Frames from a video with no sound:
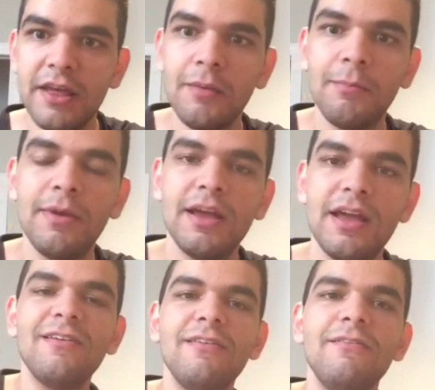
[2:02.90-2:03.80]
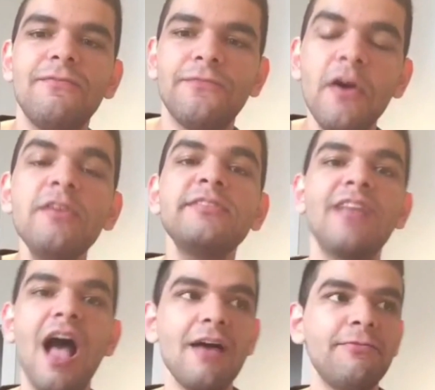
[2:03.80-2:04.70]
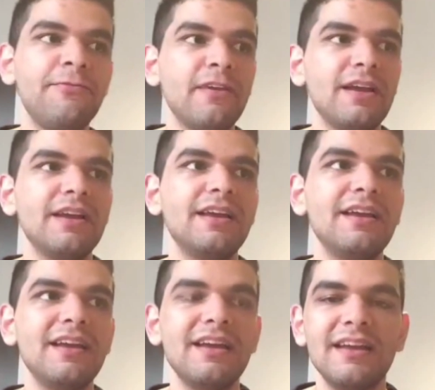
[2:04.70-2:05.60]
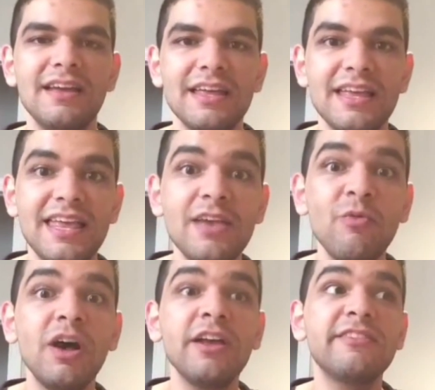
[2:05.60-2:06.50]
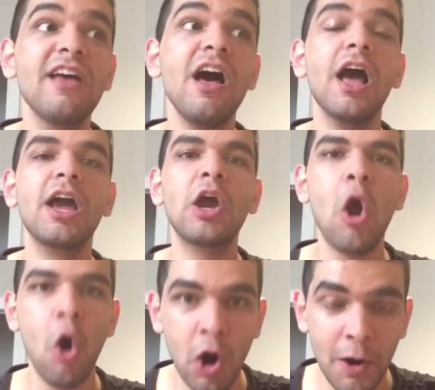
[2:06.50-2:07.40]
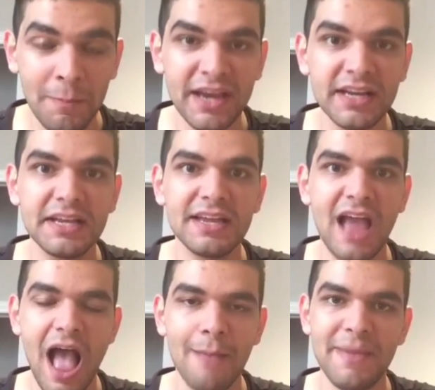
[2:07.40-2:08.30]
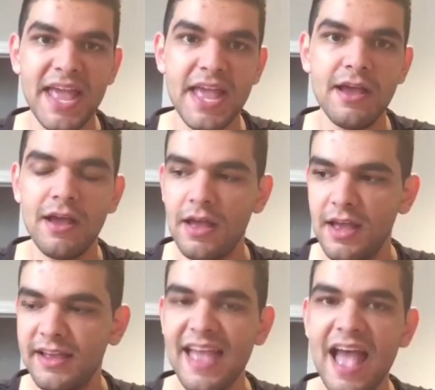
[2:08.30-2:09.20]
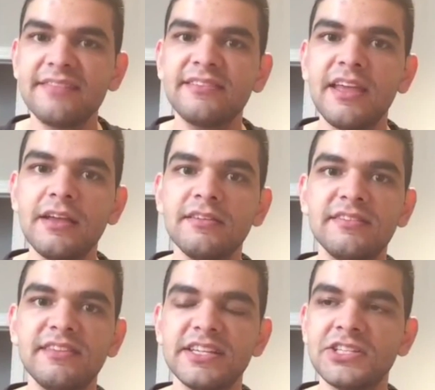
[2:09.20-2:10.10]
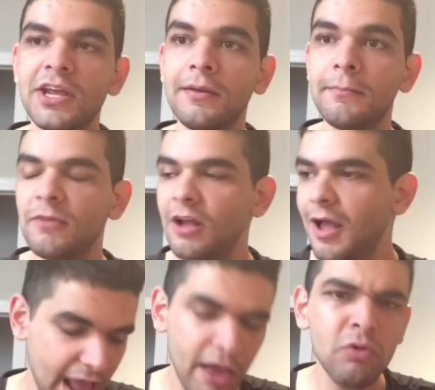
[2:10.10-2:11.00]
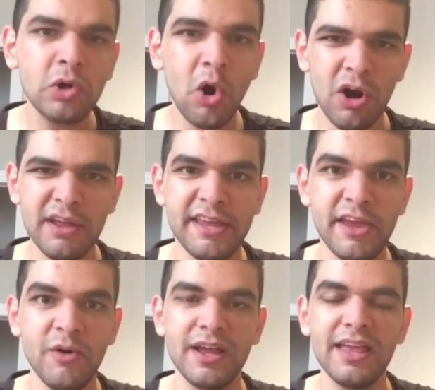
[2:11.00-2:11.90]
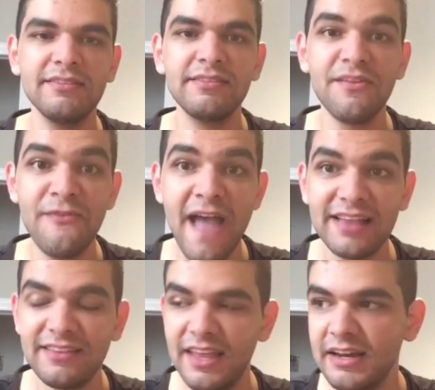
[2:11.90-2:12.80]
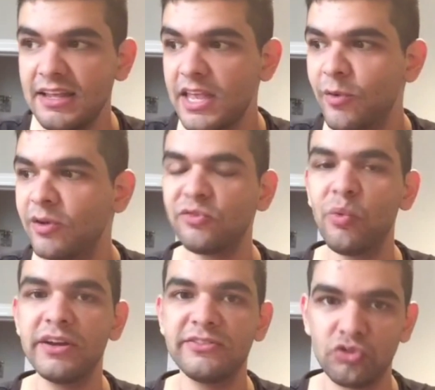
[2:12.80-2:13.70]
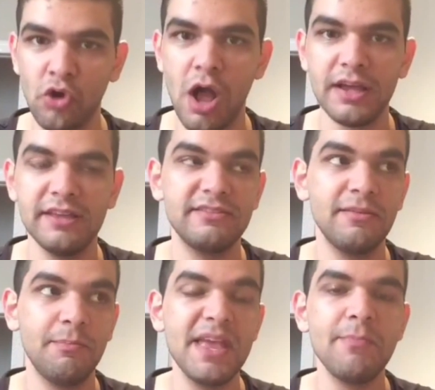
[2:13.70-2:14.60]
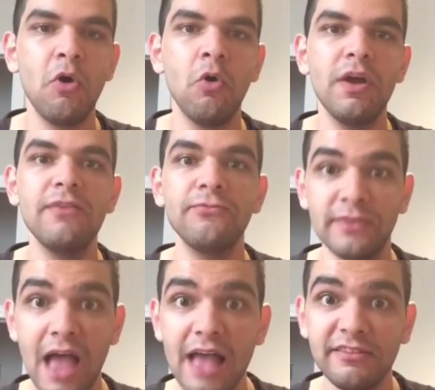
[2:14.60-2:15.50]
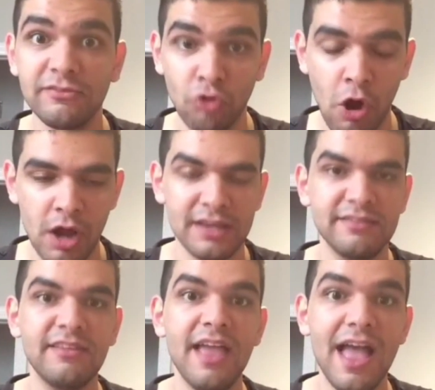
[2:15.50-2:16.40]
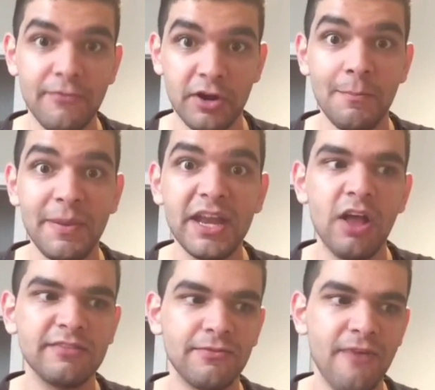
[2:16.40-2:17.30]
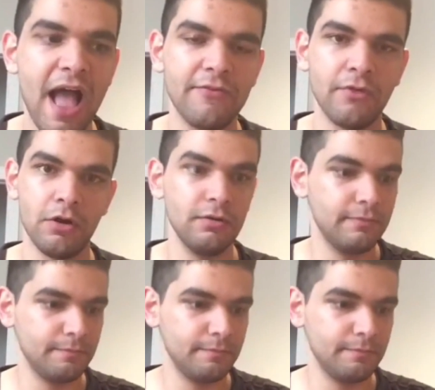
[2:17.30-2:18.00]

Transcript: him. First off, he was a carbon copy casting decision. I don't argue against the fact that he was one of the strongest people, if not the strongest, to ever compete on Survivor.